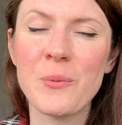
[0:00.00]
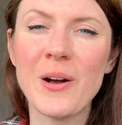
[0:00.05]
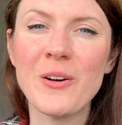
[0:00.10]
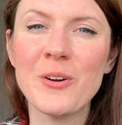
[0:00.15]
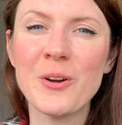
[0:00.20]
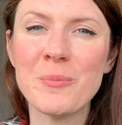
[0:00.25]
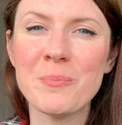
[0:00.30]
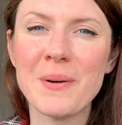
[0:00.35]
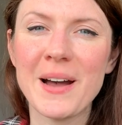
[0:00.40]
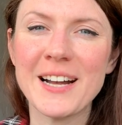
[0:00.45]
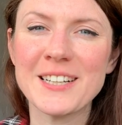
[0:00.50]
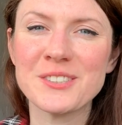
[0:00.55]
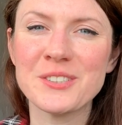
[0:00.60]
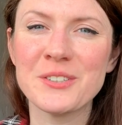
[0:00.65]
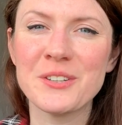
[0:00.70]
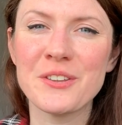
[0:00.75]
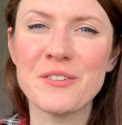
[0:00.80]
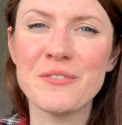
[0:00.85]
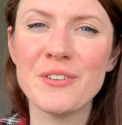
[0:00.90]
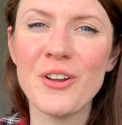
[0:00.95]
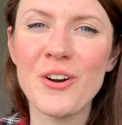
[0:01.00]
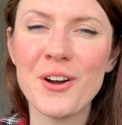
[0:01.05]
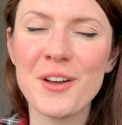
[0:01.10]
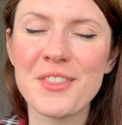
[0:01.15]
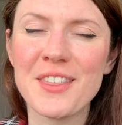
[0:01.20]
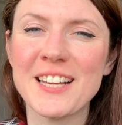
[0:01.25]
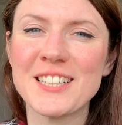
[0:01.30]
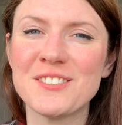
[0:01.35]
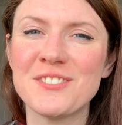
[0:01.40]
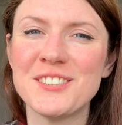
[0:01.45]
welcome back to another vlog.
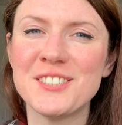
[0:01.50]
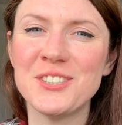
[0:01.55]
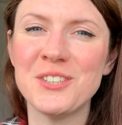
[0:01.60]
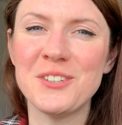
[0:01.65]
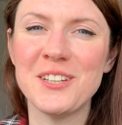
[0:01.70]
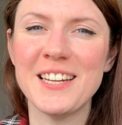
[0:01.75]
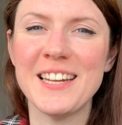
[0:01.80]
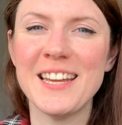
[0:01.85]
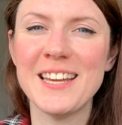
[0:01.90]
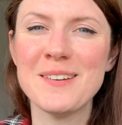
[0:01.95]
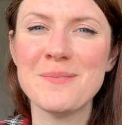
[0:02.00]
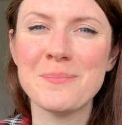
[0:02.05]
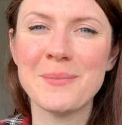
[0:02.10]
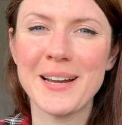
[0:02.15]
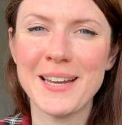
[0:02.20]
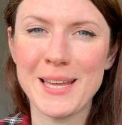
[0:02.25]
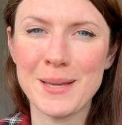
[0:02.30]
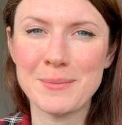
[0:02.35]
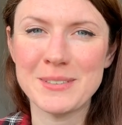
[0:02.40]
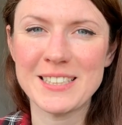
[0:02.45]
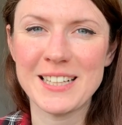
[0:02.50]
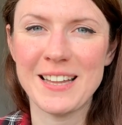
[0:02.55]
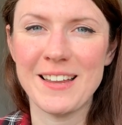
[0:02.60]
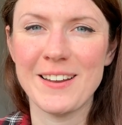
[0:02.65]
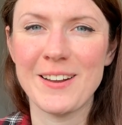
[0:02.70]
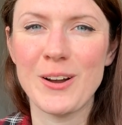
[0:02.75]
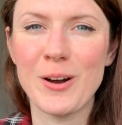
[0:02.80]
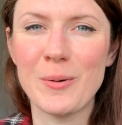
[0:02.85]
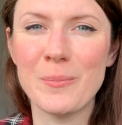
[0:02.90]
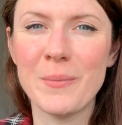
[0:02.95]
Thanks for tuning in. My name is
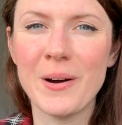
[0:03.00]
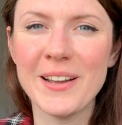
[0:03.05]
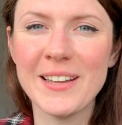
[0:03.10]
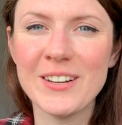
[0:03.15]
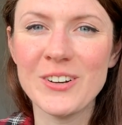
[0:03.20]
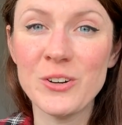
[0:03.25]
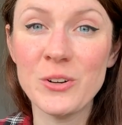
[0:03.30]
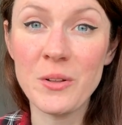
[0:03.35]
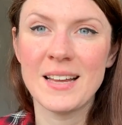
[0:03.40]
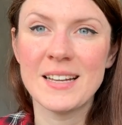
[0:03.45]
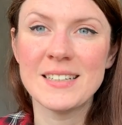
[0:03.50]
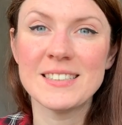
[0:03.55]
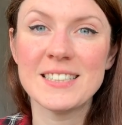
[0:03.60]
Claire Carmichael.